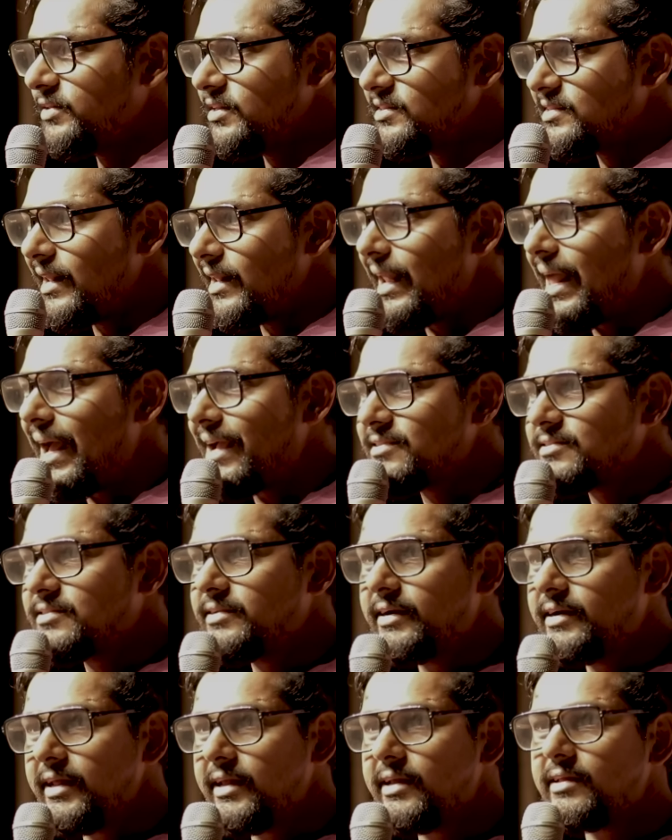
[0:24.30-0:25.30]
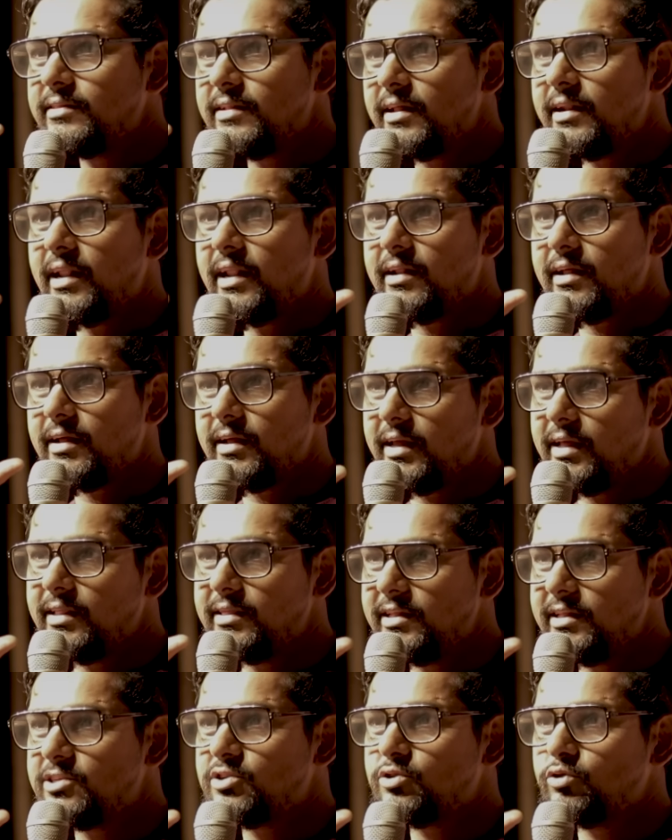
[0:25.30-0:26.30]
this laxity in
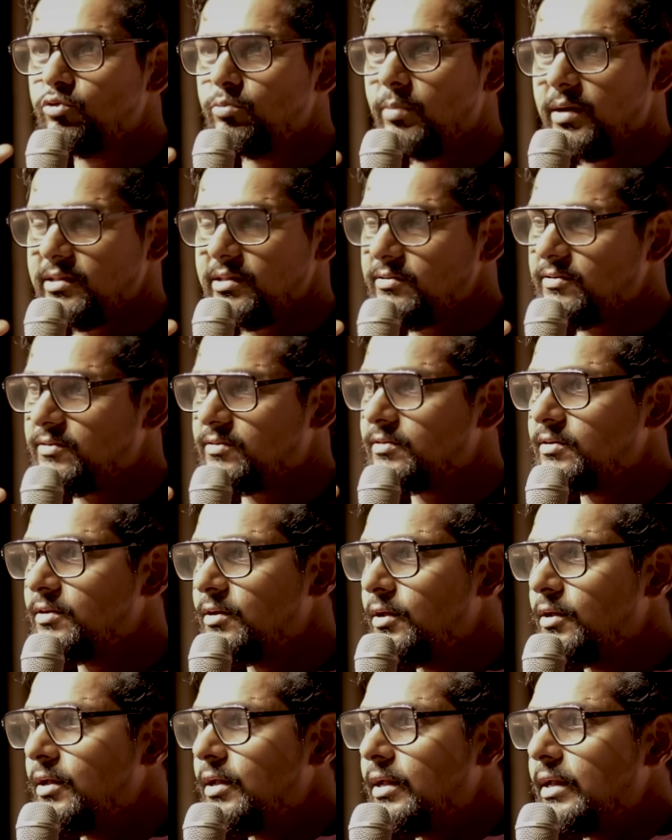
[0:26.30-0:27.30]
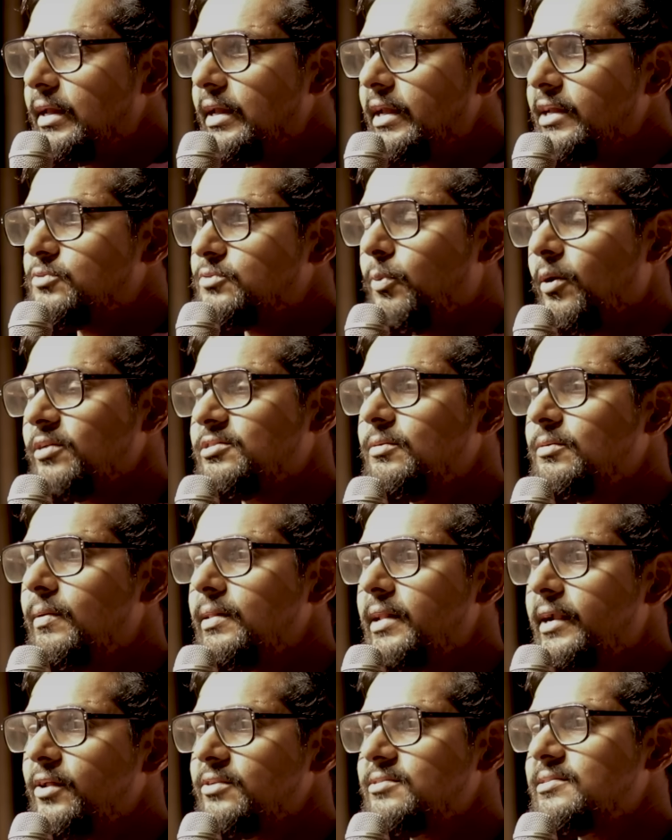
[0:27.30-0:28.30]
these 2 months, it's possible
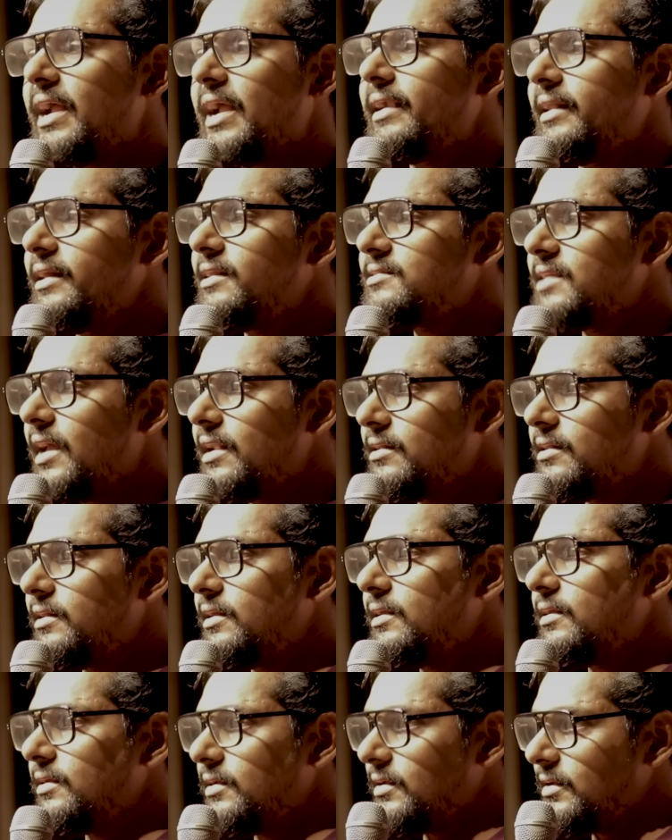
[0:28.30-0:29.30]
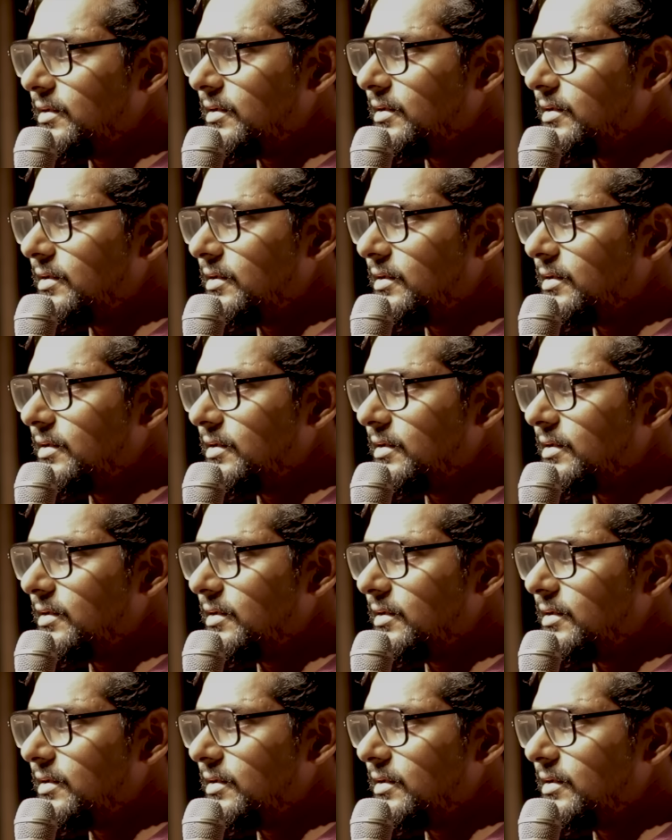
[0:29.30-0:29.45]
that your starting salary